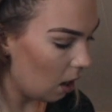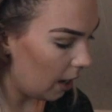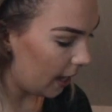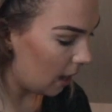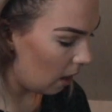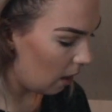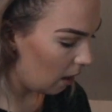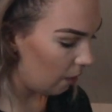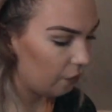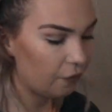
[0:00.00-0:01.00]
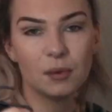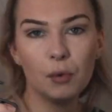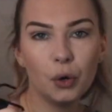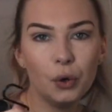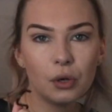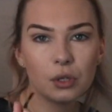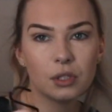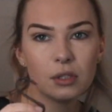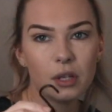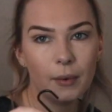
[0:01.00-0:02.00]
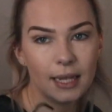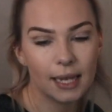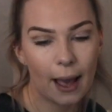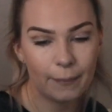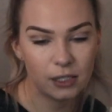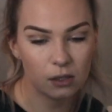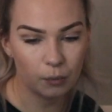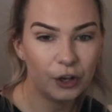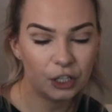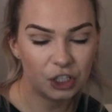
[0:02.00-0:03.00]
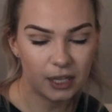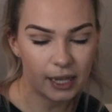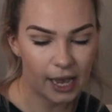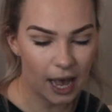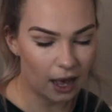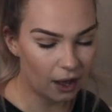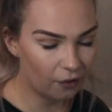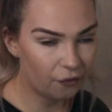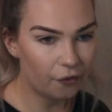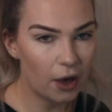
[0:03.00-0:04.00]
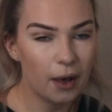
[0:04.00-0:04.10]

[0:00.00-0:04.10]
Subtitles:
I have some hooks. So in the cabins on Virgin they have